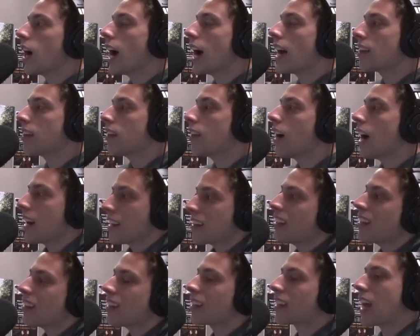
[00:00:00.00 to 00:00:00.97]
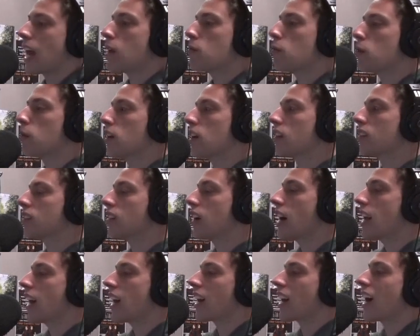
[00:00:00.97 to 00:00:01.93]
I I think the game will be
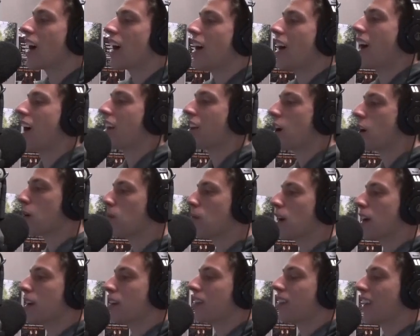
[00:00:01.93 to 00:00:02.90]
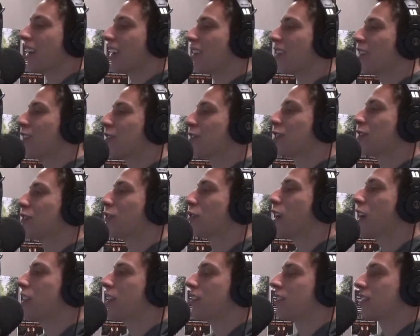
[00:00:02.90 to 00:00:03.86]
exciting. I, I know my like closest
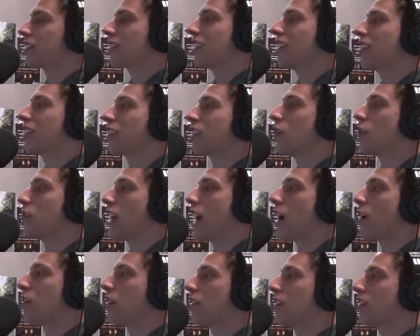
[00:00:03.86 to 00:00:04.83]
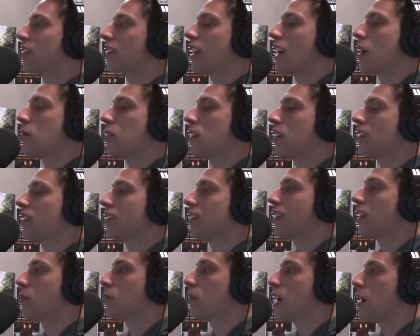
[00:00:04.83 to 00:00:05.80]
friend is excited to go down to this game in
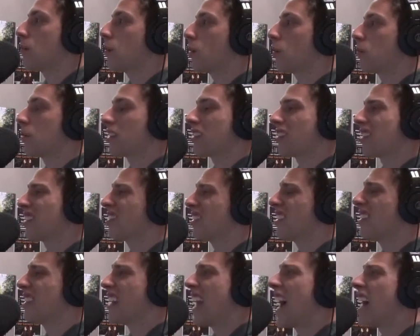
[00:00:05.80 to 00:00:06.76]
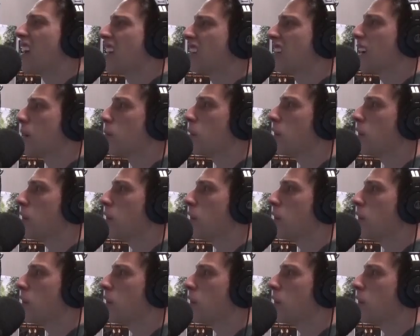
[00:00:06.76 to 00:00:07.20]
September because it's in Dallas, I